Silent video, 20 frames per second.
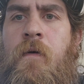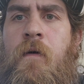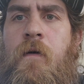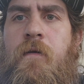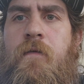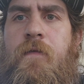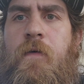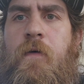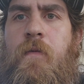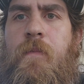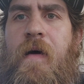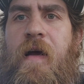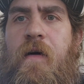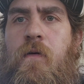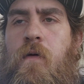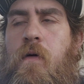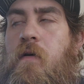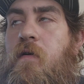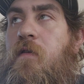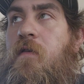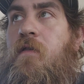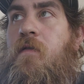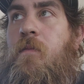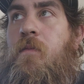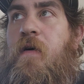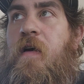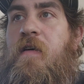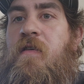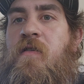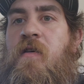Food
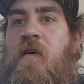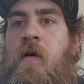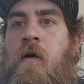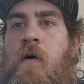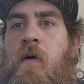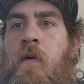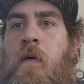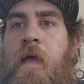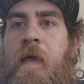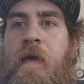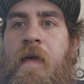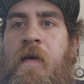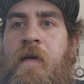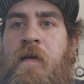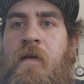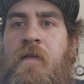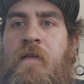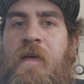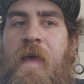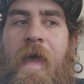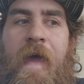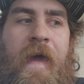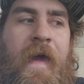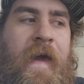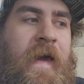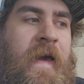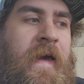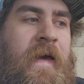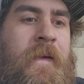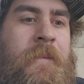microorganism ratio is
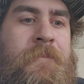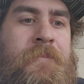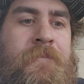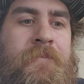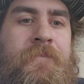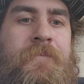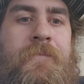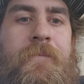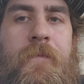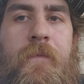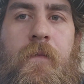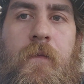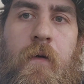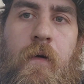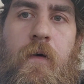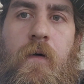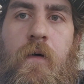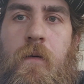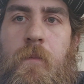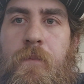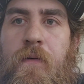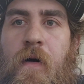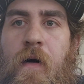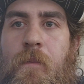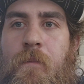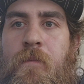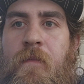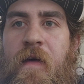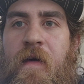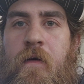a
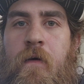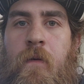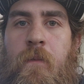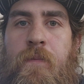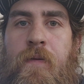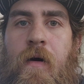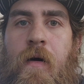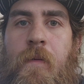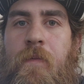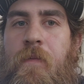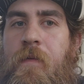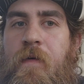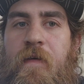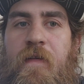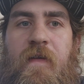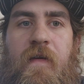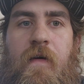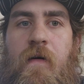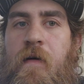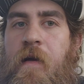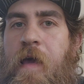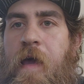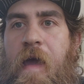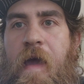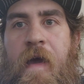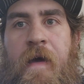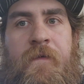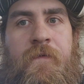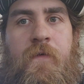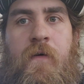problem that you'll probably see on
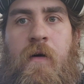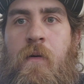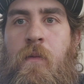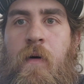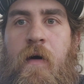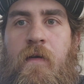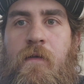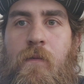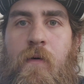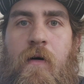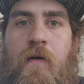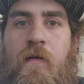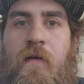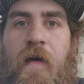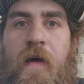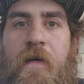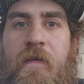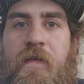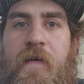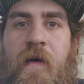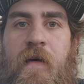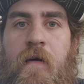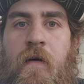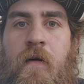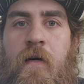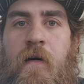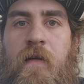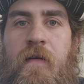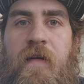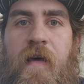every wastewater test that
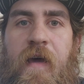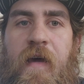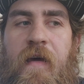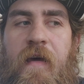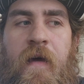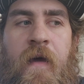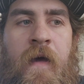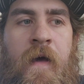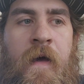you're going to take.